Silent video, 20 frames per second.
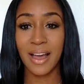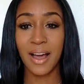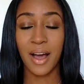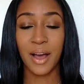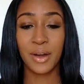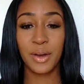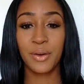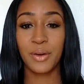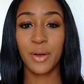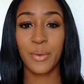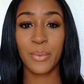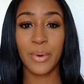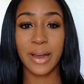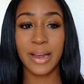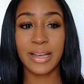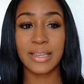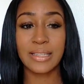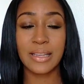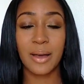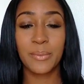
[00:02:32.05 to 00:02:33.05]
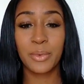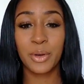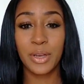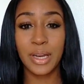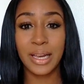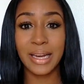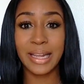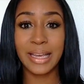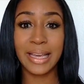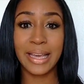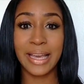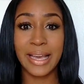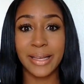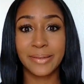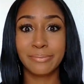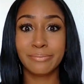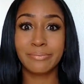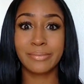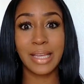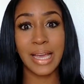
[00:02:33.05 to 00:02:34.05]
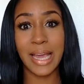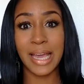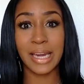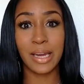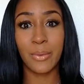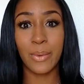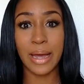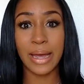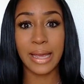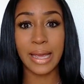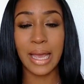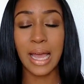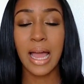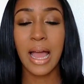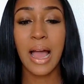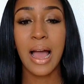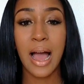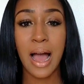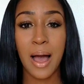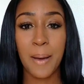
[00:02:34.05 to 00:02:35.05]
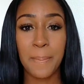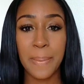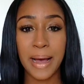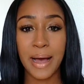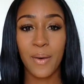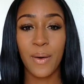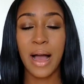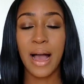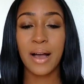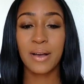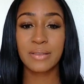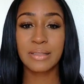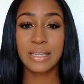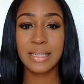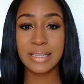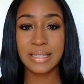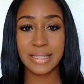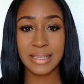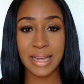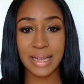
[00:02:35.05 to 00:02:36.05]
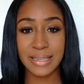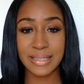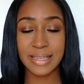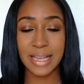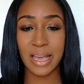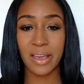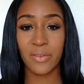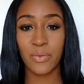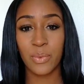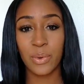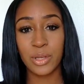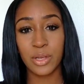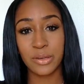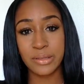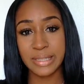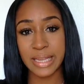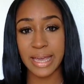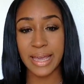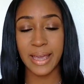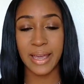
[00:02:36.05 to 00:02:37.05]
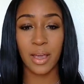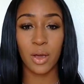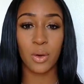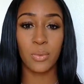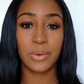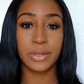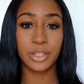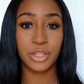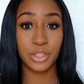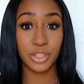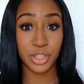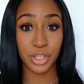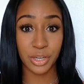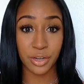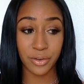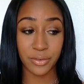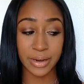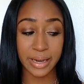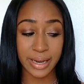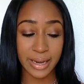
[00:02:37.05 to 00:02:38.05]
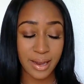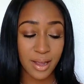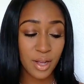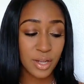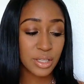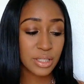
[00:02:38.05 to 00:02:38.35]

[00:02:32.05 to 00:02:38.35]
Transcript: I don't know where it is. I'm going to link it anyway about how to stay safe when you're dating or when you're sugaring.